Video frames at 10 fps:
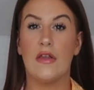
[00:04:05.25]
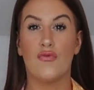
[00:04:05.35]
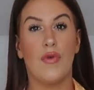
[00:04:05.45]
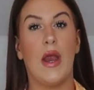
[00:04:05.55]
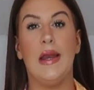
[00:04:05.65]
It's
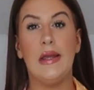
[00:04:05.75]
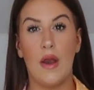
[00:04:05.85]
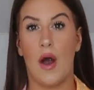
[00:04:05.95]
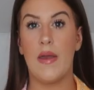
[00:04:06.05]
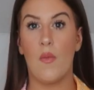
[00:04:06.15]
really
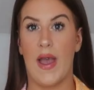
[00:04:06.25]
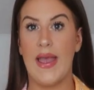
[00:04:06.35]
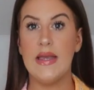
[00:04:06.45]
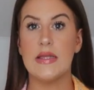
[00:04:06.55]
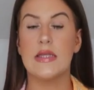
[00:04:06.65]

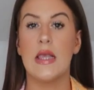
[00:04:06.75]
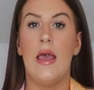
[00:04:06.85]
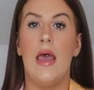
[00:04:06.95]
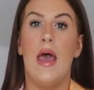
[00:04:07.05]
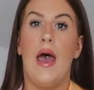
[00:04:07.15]
lightweight,
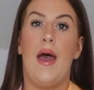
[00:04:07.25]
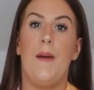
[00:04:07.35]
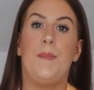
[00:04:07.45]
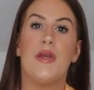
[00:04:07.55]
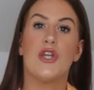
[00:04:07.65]

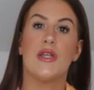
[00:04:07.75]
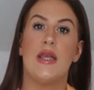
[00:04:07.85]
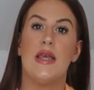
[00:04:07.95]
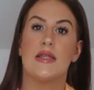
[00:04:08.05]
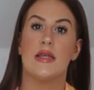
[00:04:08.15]
but
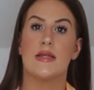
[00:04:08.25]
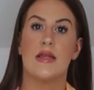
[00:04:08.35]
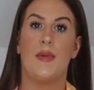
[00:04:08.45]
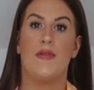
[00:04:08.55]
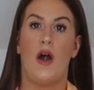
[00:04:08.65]
just isn't
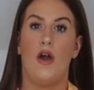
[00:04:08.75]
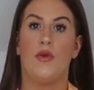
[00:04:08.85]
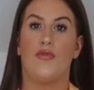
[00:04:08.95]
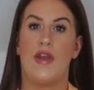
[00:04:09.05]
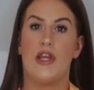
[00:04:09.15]
something that I
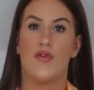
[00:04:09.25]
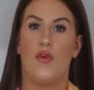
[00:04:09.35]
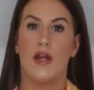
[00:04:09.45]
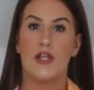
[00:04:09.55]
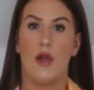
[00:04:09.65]
would reach
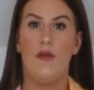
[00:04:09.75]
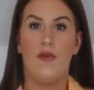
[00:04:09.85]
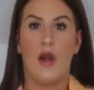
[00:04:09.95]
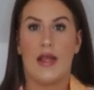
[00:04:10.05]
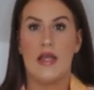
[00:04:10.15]
for. I don't
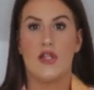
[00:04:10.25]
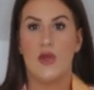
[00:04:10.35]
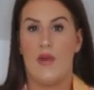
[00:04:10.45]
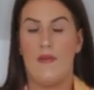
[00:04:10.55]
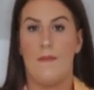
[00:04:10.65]
feel like it's
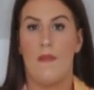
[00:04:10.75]
doing the